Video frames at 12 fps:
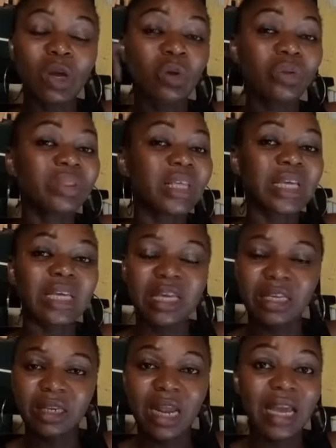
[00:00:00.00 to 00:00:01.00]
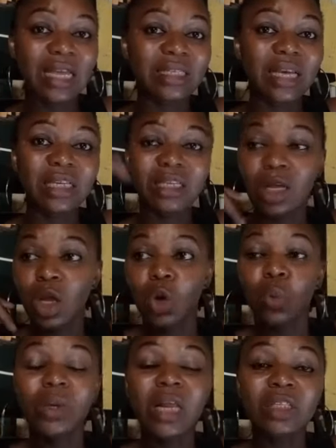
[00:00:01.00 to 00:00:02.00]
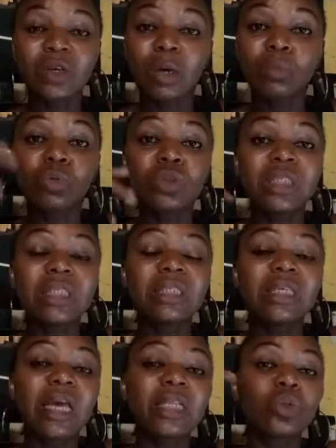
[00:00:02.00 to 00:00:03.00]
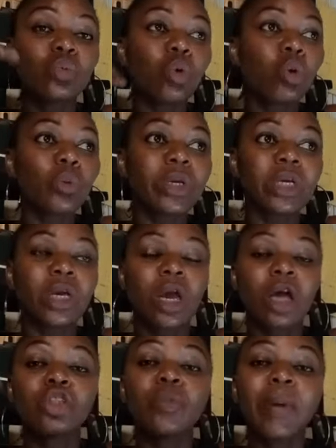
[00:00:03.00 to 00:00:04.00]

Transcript: We are not thinking. Like I said, we let our mood dictate the